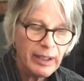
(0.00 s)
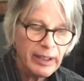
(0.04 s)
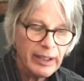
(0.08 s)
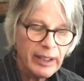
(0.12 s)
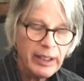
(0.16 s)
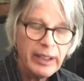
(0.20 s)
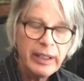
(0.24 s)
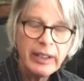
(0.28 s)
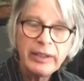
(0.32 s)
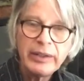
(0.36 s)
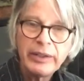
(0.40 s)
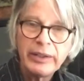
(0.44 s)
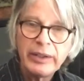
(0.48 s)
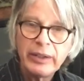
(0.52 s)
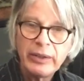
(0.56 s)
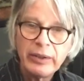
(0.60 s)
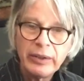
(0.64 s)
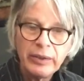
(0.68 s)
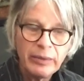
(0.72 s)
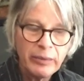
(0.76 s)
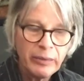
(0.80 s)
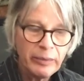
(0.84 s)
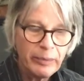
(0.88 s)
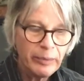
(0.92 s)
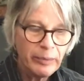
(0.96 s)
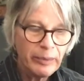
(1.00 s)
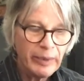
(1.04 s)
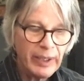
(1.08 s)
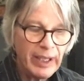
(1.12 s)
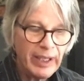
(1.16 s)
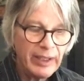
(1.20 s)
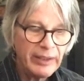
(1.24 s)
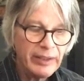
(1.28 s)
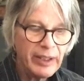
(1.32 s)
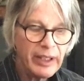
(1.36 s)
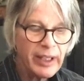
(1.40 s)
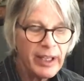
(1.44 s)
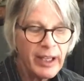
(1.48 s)
issue
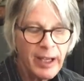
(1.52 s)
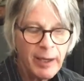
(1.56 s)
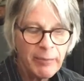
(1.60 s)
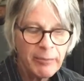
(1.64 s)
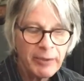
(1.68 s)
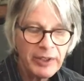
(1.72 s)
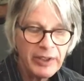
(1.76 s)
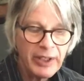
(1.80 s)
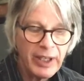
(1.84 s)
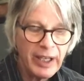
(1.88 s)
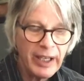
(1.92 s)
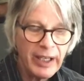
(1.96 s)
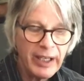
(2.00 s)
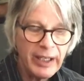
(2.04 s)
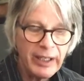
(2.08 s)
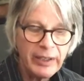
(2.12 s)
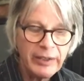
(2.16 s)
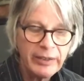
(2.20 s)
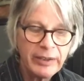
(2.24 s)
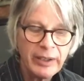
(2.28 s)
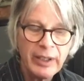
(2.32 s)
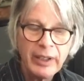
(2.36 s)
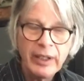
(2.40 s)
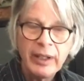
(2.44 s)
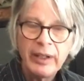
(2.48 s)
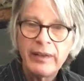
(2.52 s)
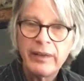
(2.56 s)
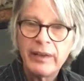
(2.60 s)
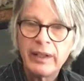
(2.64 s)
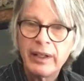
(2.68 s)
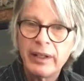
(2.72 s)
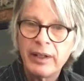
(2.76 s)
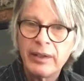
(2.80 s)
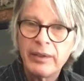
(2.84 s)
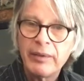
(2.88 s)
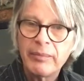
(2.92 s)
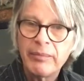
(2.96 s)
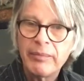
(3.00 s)
as the cameras age.
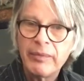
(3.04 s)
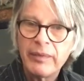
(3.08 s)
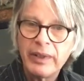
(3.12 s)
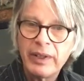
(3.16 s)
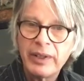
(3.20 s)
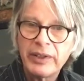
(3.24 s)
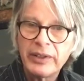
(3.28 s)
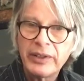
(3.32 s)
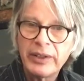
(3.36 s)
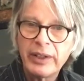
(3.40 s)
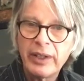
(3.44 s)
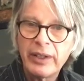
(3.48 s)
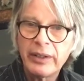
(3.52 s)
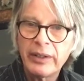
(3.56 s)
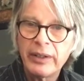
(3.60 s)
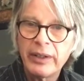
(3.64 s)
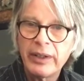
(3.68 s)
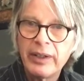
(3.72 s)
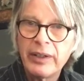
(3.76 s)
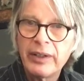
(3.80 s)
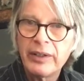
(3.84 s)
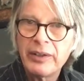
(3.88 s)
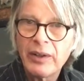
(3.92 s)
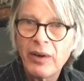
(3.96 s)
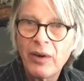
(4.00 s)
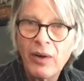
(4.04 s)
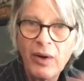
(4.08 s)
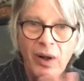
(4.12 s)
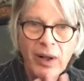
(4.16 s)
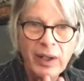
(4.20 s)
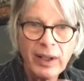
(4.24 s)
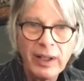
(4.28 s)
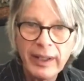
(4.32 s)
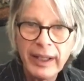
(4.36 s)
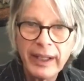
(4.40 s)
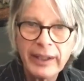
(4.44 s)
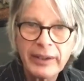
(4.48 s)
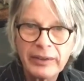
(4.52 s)
The shutter is all
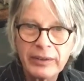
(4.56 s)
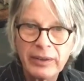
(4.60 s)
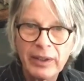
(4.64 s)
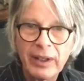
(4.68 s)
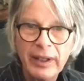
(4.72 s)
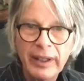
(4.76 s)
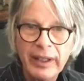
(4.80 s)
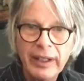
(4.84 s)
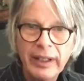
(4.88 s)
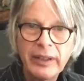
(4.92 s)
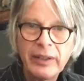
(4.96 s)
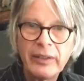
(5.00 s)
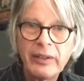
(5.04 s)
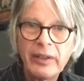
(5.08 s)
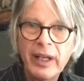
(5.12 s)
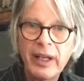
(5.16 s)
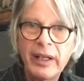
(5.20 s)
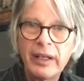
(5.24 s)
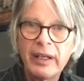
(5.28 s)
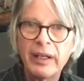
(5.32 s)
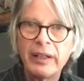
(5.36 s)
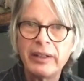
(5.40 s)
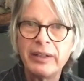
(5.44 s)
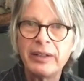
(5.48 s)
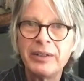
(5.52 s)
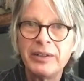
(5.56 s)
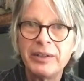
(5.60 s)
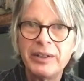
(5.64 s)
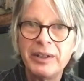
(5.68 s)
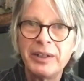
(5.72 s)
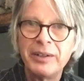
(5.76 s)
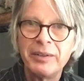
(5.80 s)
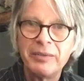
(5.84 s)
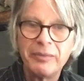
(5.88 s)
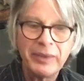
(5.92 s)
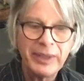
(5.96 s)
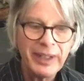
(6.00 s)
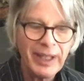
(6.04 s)
electronic. You cannot use
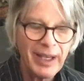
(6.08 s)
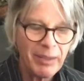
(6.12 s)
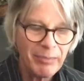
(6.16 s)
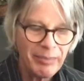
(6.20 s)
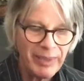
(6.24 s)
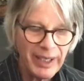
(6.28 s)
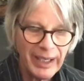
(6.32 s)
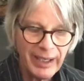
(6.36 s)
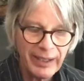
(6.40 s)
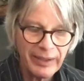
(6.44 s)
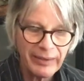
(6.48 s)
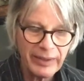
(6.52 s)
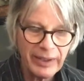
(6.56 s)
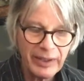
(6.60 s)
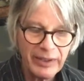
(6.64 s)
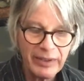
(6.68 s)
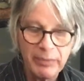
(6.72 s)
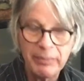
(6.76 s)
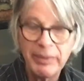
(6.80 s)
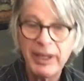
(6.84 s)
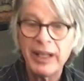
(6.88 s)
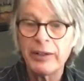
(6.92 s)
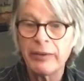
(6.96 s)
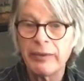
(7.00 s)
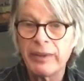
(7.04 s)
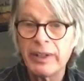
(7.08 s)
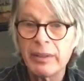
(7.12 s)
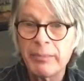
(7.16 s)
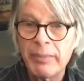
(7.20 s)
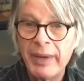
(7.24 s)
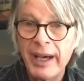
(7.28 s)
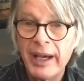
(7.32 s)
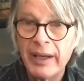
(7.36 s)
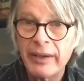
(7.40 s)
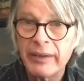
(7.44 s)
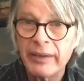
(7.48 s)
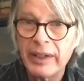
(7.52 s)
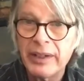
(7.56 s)
it without batteries. And by the way, the
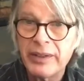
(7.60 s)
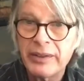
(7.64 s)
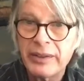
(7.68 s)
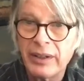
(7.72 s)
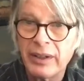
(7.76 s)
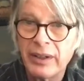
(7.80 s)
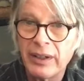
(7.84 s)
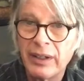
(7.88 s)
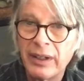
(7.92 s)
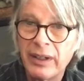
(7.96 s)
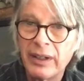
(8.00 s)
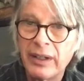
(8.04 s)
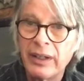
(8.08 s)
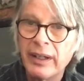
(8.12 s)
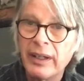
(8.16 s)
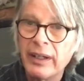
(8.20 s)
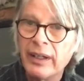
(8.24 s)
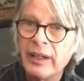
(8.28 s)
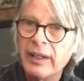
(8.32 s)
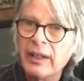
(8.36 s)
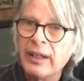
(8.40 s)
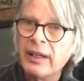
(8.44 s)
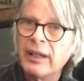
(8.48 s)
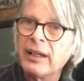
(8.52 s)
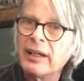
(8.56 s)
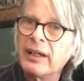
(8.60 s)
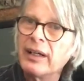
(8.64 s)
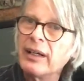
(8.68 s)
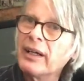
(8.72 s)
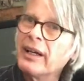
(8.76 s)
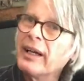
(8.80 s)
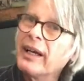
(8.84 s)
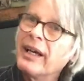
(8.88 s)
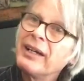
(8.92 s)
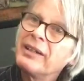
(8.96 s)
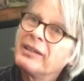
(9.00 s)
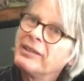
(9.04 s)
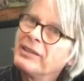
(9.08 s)
batteries are
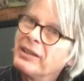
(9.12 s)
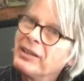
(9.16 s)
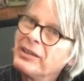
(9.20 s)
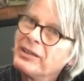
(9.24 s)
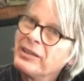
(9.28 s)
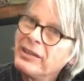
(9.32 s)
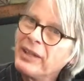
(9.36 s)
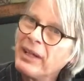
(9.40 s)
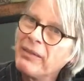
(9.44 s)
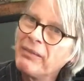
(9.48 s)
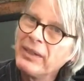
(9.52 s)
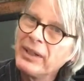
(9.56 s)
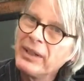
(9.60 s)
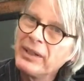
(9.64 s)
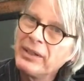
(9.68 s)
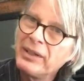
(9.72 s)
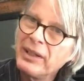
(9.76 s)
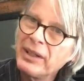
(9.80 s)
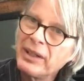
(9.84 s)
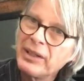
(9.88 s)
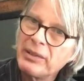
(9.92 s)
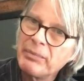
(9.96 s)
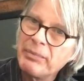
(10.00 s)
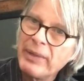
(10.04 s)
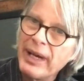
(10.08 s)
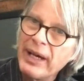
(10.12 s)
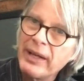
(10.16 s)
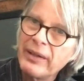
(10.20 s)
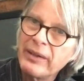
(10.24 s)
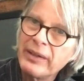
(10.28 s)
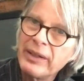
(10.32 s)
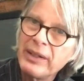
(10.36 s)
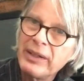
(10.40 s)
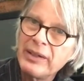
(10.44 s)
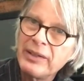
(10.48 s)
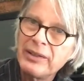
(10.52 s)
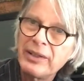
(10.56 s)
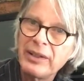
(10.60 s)
S76
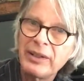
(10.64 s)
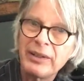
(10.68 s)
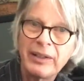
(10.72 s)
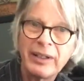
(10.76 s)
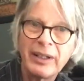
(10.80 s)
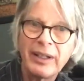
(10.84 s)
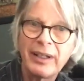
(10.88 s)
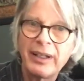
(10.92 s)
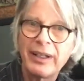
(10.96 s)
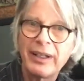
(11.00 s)
batteries. They're